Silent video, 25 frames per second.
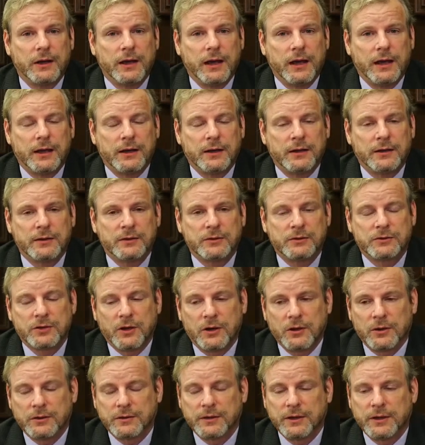and
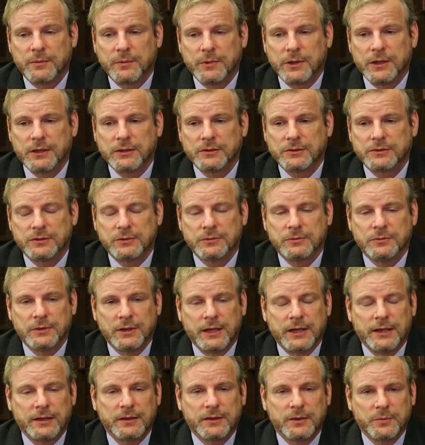talk them into
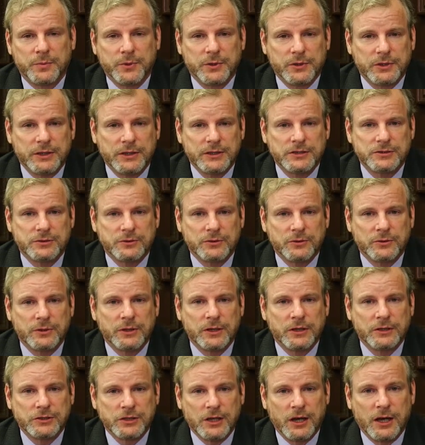letting the police do
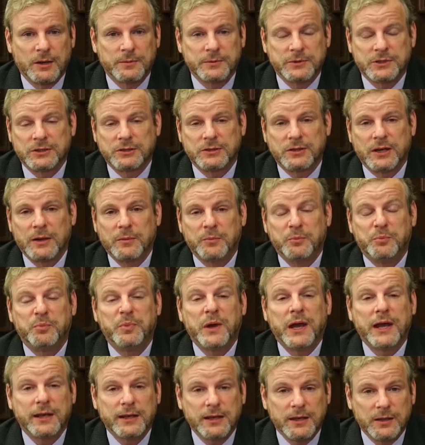their jobs and
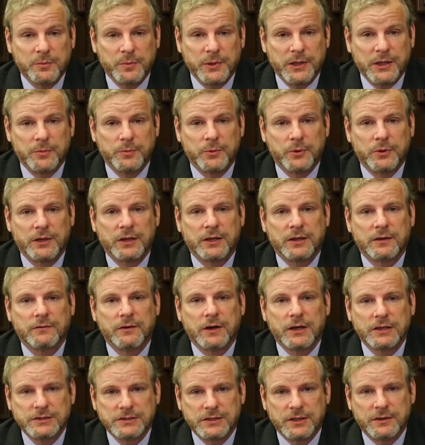begging people to give
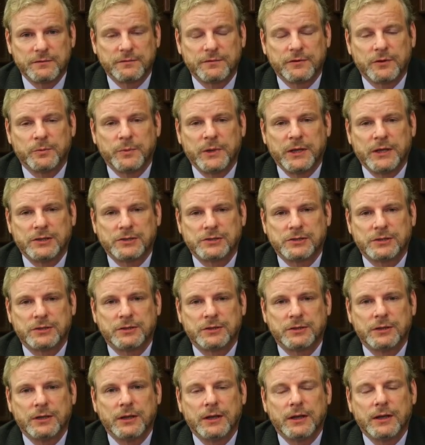us information